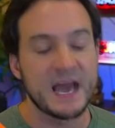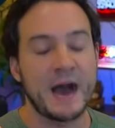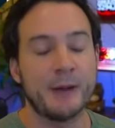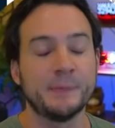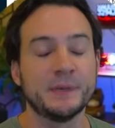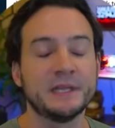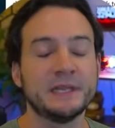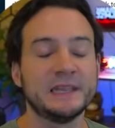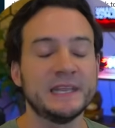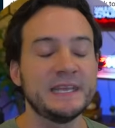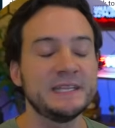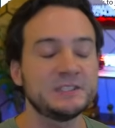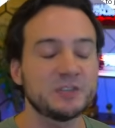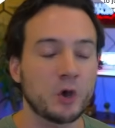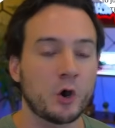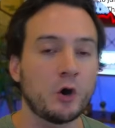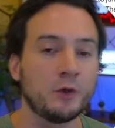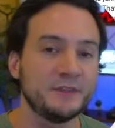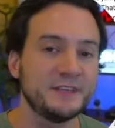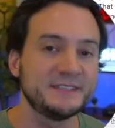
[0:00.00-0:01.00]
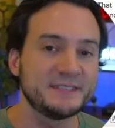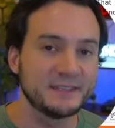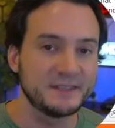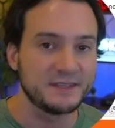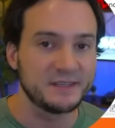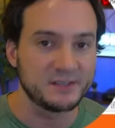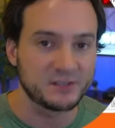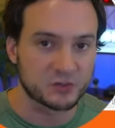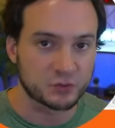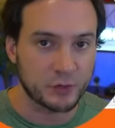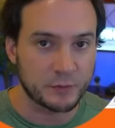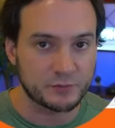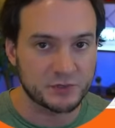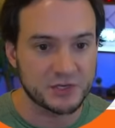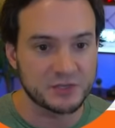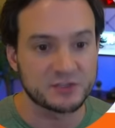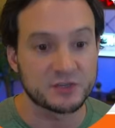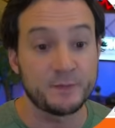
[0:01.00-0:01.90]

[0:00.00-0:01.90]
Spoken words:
I'm going to link to all these in the description,